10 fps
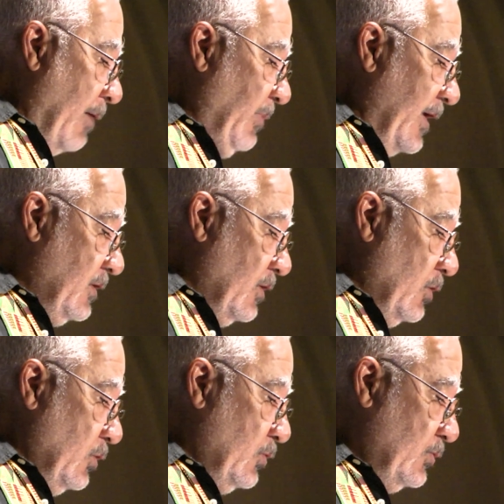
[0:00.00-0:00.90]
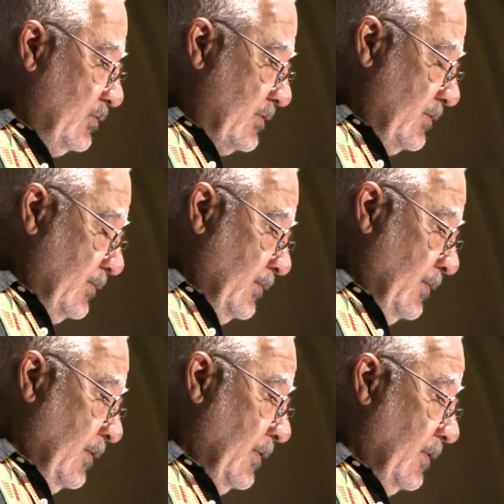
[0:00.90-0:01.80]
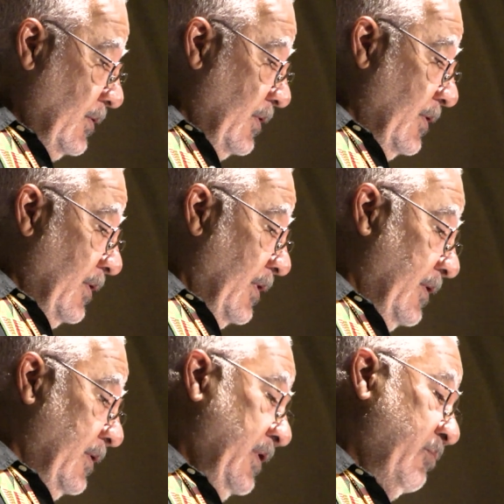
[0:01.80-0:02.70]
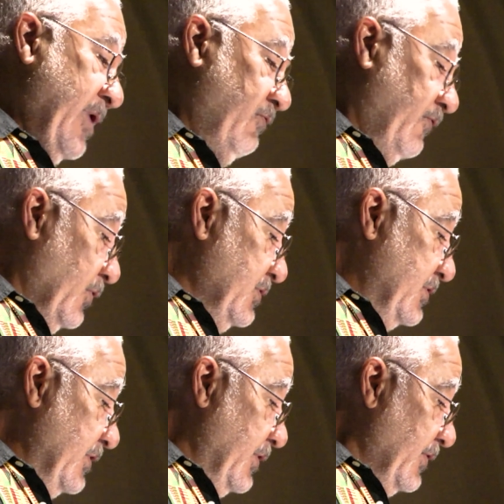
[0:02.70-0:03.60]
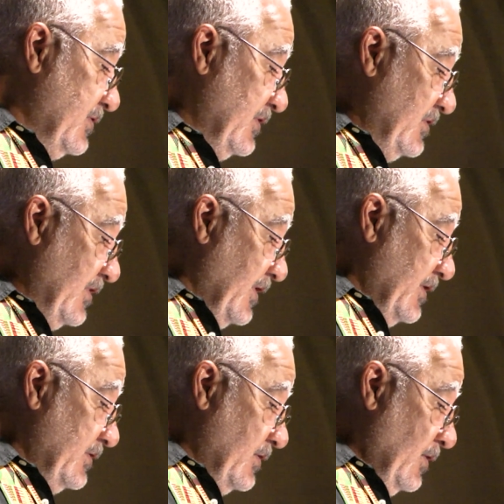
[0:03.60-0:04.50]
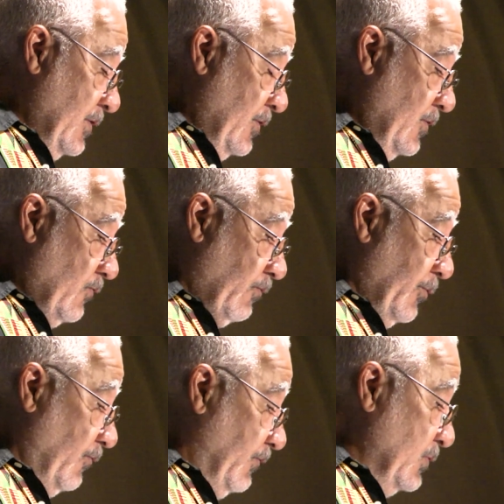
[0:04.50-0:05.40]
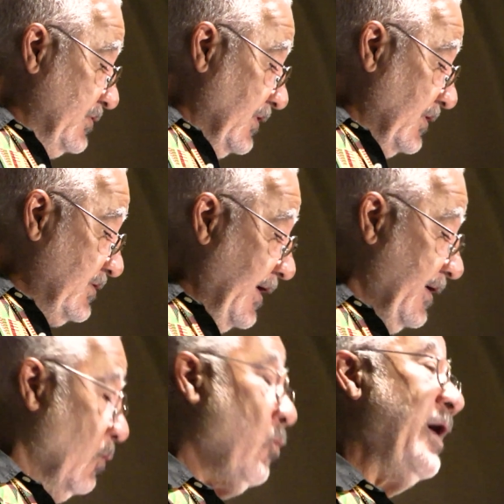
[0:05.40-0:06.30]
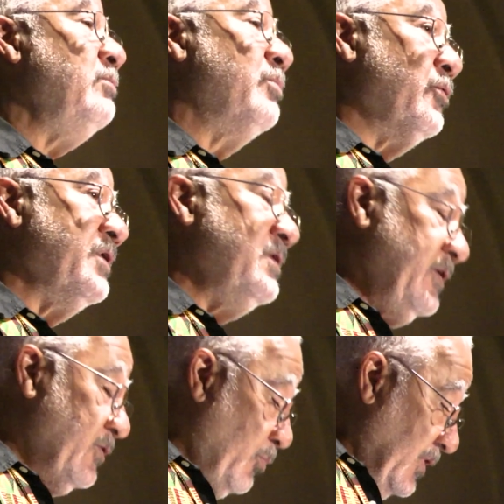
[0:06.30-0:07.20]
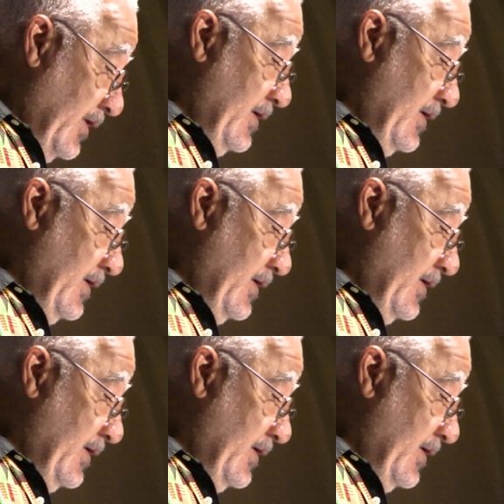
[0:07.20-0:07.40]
When I made the news in my first year as a judge for refusing to take a white boy deal